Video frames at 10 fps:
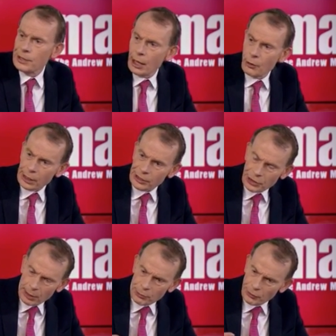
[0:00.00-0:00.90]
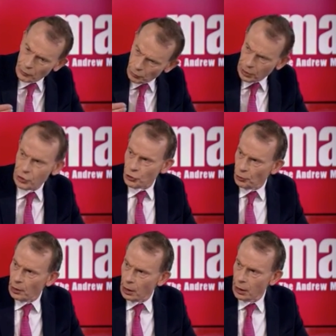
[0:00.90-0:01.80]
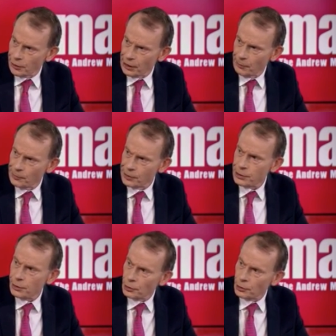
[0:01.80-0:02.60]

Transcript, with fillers: Now, in terms of the regional R numbers,